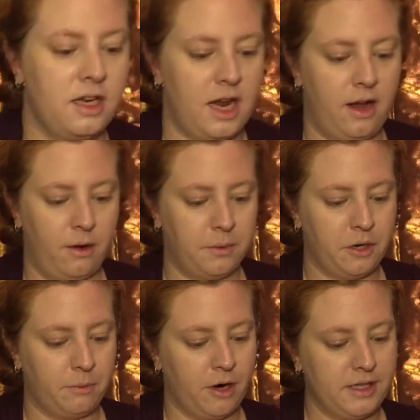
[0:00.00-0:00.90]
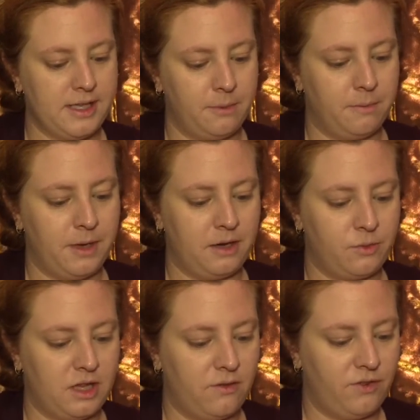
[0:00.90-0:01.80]
Now I'm gonna bronze up a
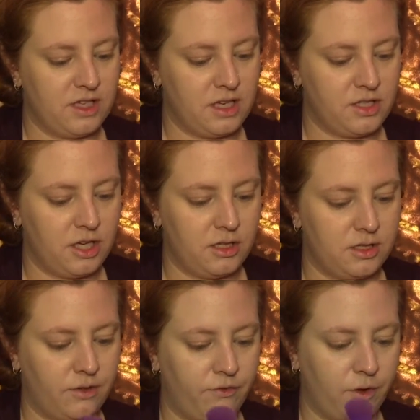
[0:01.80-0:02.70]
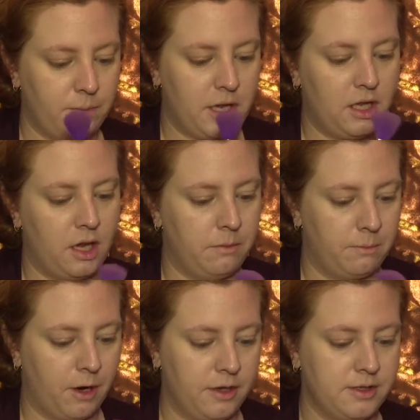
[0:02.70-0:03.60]
bit with the Physicians Formula
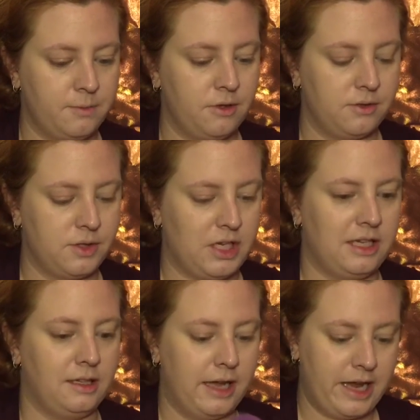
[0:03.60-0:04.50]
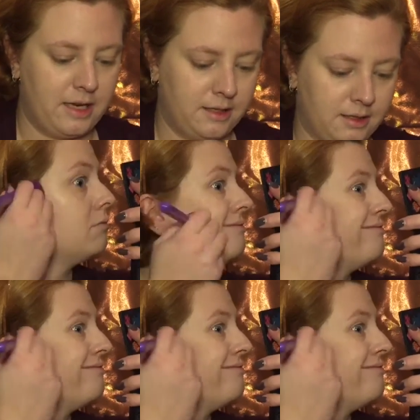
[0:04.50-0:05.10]
Bronze Boost in light.